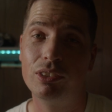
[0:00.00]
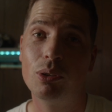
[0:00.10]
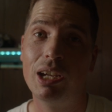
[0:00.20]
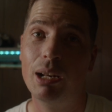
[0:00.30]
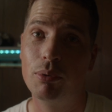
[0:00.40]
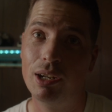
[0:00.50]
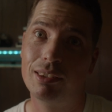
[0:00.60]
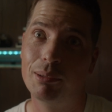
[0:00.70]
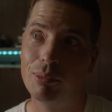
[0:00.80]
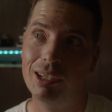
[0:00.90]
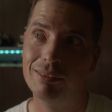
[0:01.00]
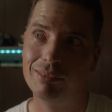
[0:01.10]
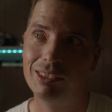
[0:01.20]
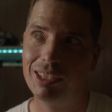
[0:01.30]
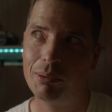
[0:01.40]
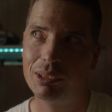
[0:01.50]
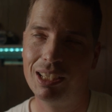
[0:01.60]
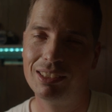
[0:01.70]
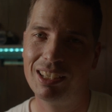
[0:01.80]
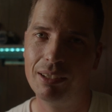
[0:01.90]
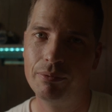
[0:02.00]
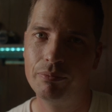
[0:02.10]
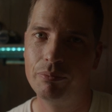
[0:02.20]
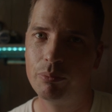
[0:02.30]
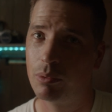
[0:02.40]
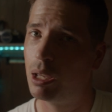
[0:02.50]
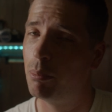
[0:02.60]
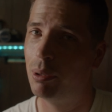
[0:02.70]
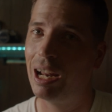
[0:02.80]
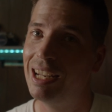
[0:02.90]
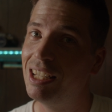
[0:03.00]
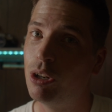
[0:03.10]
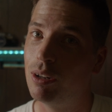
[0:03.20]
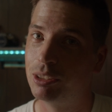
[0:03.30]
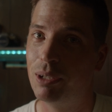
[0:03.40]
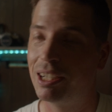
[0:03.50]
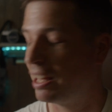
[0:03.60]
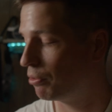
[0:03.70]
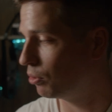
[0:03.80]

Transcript: it's okay to break them, right? Isn't that what they say? But I didn't know I was breaking that